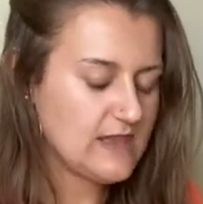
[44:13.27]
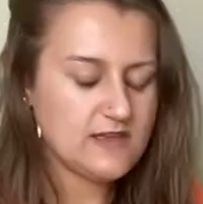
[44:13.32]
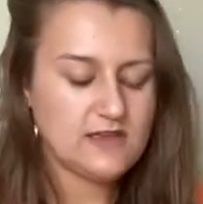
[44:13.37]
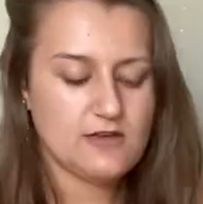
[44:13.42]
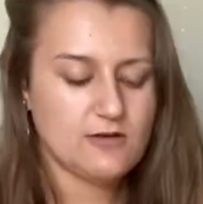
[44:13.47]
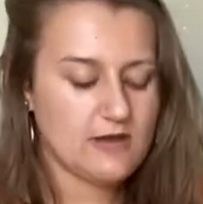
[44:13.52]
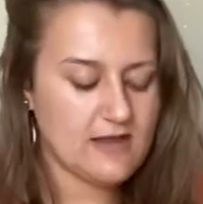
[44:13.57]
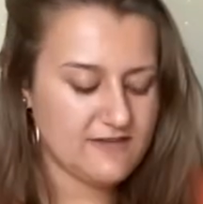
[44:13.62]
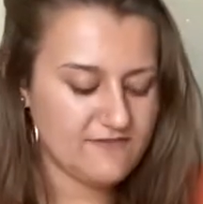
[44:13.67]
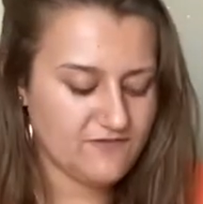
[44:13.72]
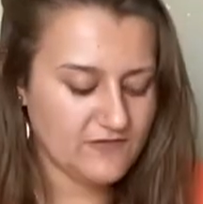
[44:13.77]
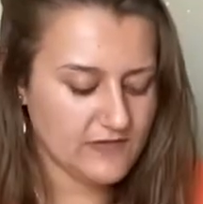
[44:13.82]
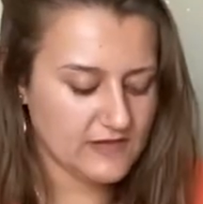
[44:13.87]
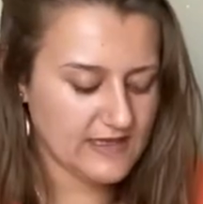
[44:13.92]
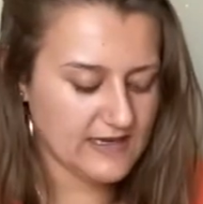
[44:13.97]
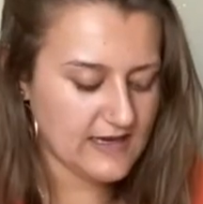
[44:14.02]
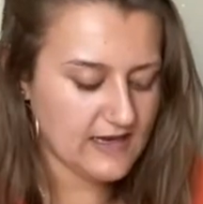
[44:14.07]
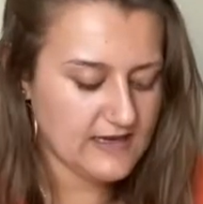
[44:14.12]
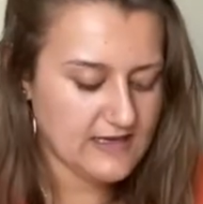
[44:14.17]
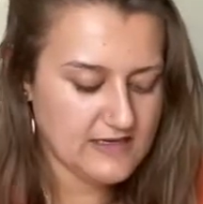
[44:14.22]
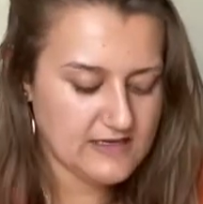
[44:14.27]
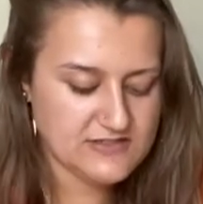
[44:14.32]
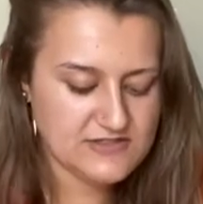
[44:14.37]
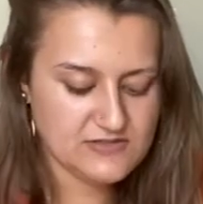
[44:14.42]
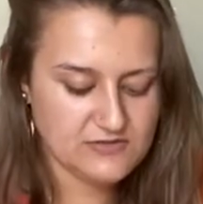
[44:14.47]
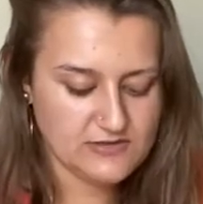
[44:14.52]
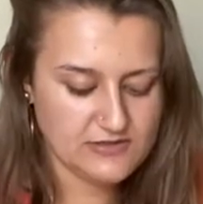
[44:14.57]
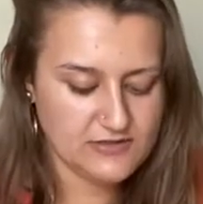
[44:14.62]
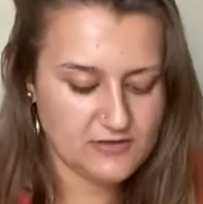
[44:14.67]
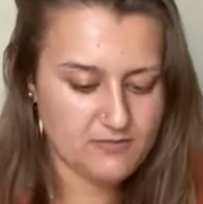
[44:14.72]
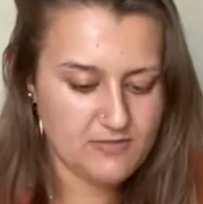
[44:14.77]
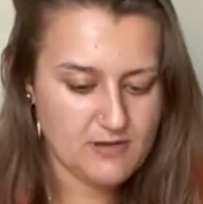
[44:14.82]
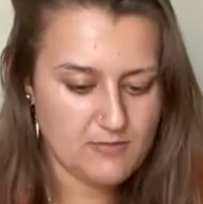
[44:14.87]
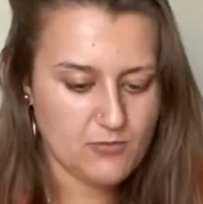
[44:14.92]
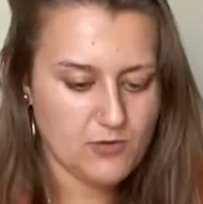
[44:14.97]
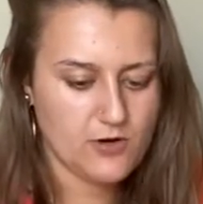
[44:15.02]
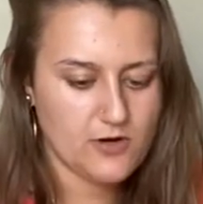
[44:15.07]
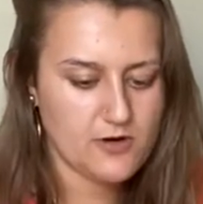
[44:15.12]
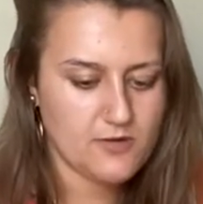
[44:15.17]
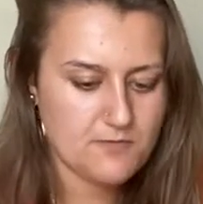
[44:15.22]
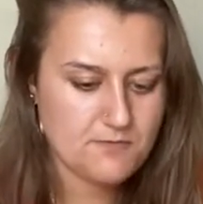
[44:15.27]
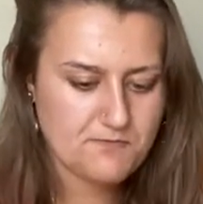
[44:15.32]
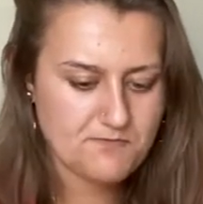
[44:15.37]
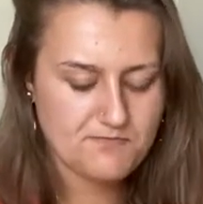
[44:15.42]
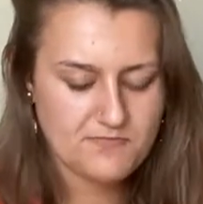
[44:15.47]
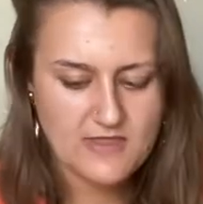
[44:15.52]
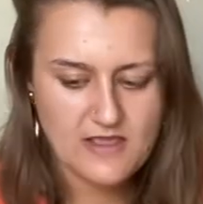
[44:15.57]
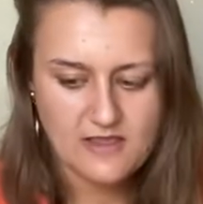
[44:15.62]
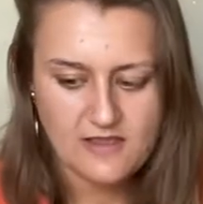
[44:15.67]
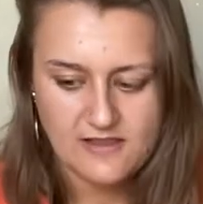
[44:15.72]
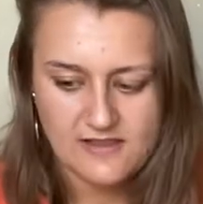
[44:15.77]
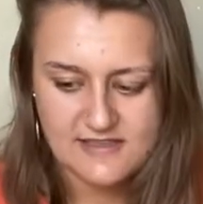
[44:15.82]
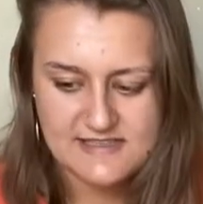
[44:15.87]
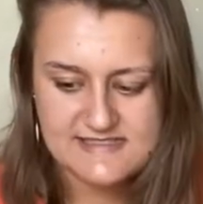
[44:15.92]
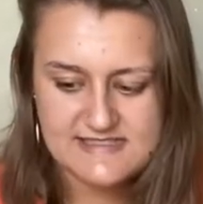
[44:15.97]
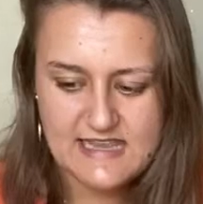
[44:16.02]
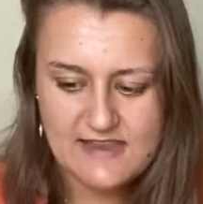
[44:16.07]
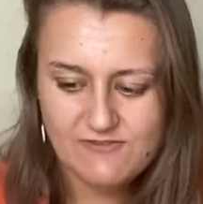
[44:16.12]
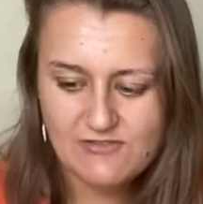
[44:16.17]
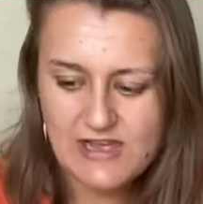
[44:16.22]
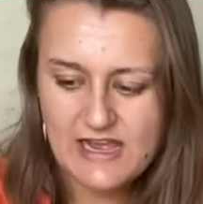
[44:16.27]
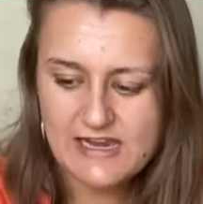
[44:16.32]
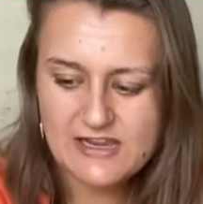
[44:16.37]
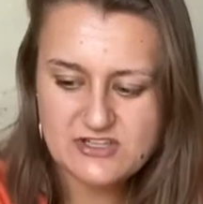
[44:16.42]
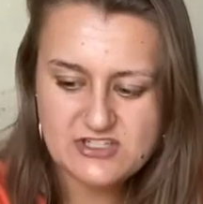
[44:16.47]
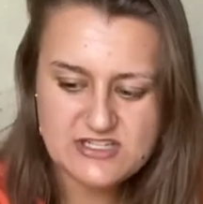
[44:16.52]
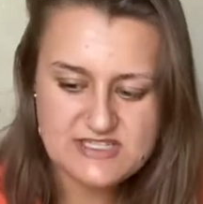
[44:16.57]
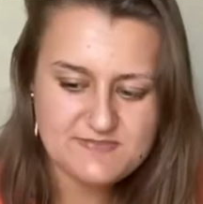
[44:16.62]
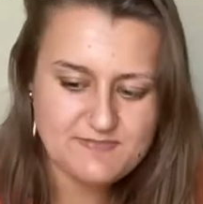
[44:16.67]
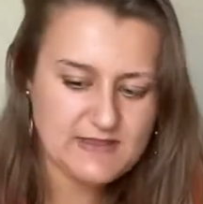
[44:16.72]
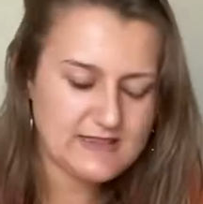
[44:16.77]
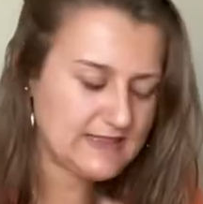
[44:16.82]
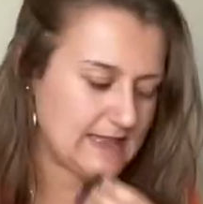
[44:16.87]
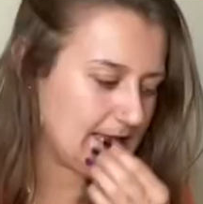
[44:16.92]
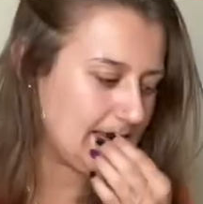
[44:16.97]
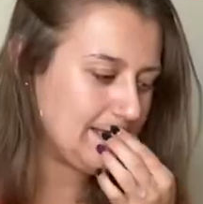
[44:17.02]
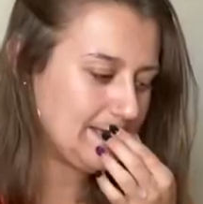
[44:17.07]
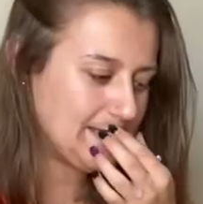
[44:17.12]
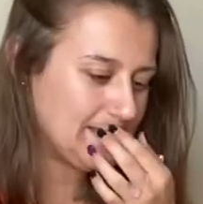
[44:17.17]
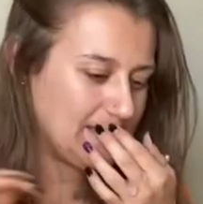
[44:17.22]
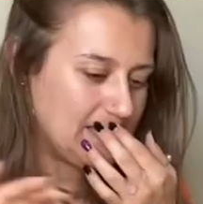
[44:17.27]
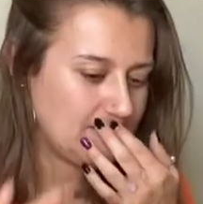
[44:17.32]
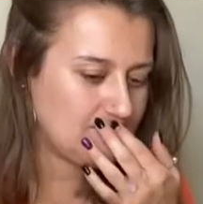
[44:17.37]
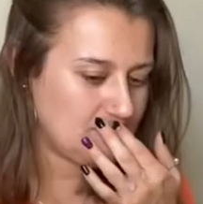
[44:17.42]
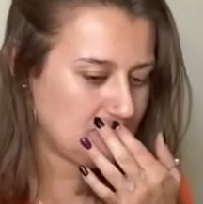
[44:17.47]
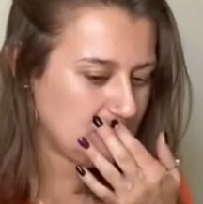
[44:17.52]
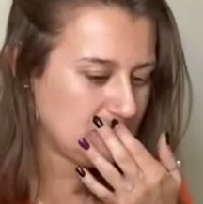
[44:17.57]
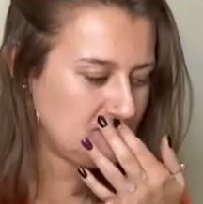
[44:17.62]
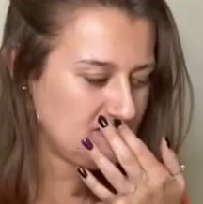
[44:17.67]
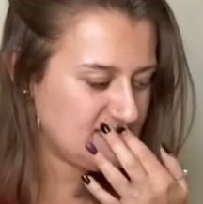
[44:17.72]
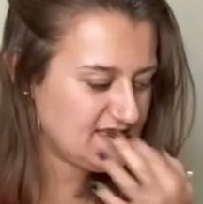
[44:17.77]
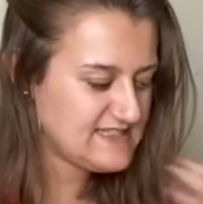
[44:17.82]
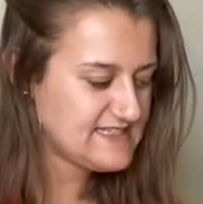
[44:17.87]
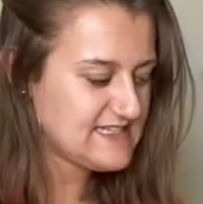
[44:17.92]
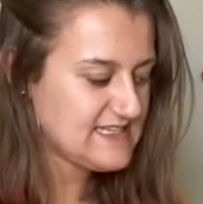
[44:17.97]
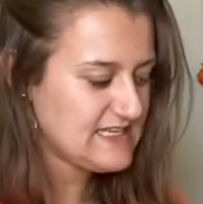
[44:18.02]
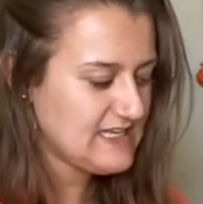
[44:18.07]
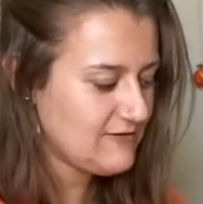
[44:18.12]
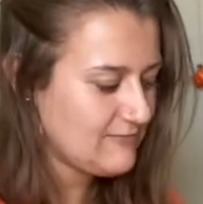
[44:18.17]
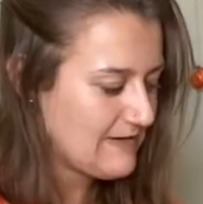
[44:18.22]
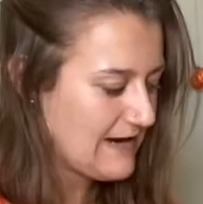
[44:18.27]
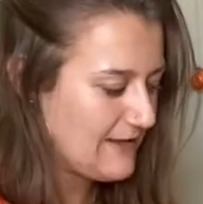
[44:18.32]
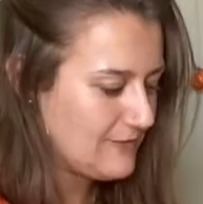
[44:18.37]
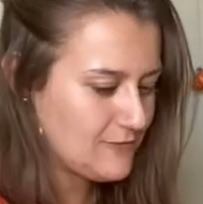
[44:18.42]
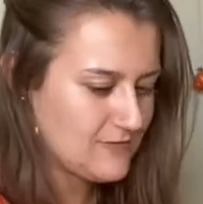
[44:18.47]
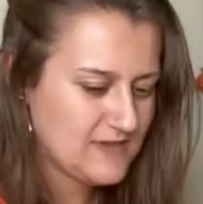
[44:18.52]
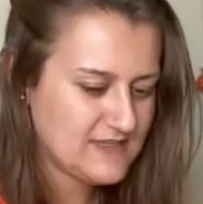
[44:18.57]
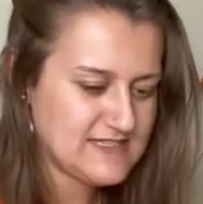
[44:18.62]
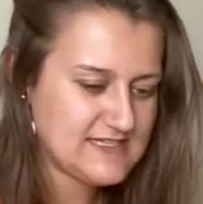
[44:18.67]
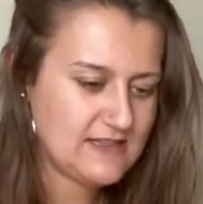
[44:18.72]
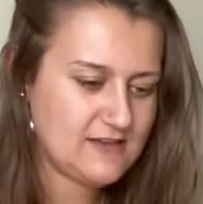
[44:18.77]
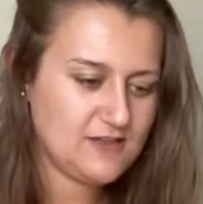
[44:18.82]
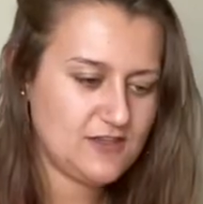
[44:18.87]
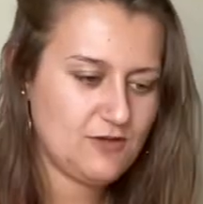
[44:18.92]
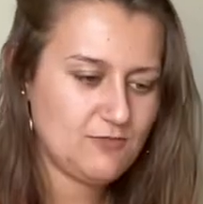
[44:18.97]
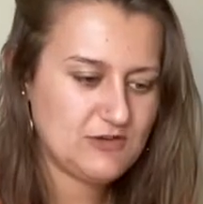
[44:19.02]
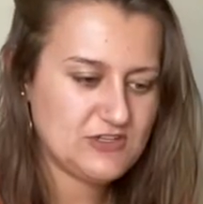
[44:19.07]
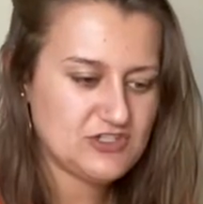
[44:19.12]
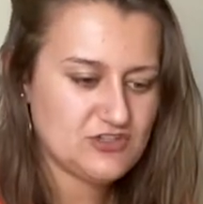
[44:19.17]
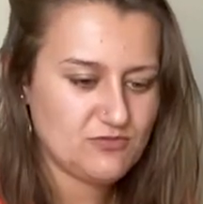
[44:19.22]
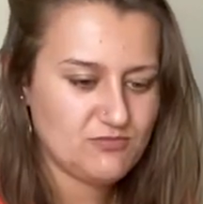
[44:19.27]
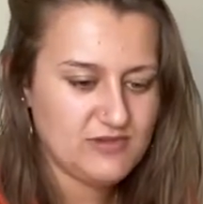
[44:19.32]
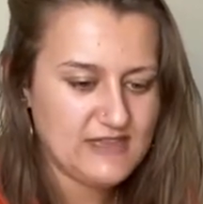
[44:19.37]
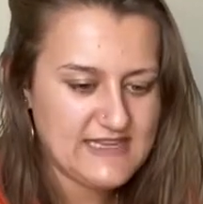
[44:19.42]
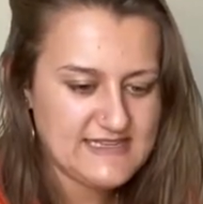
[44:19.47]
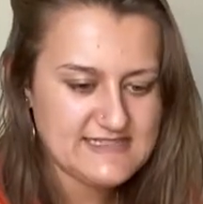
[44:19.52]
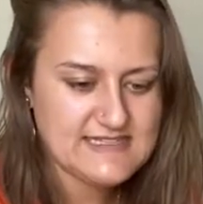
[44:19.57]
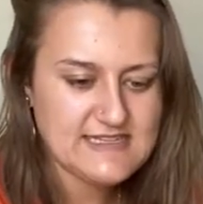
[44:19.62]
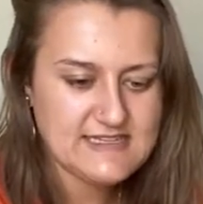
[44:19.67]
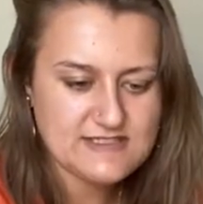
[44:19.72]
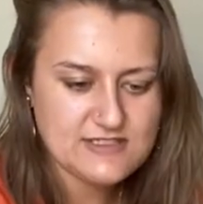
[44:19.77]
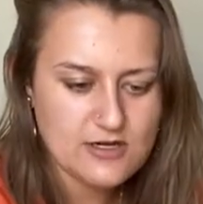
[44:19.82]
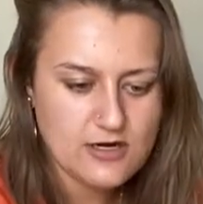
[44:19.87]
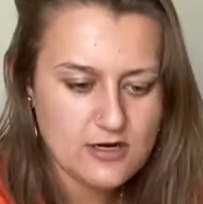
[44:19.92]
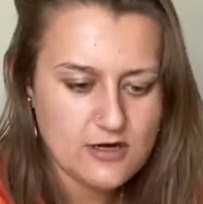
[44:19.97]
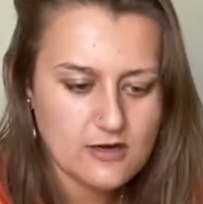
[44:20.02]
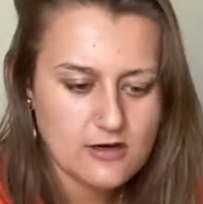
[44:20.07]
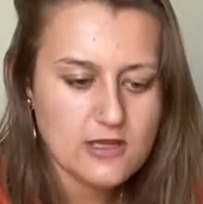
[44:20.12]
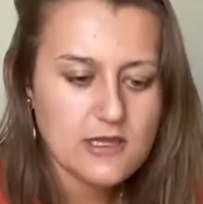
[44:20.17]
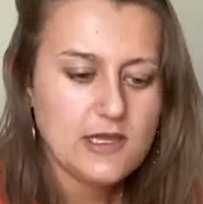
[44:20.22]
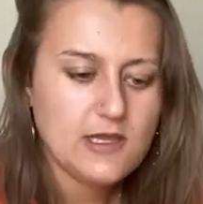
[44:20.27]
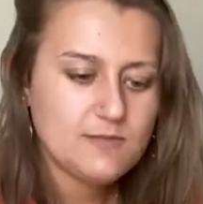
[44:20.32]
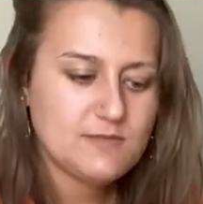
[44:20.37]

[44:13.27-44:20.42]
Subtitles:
No, I feel like I need to do a little bit more because they've kind of just been like giving you the tea rather than telling you what your blessings are,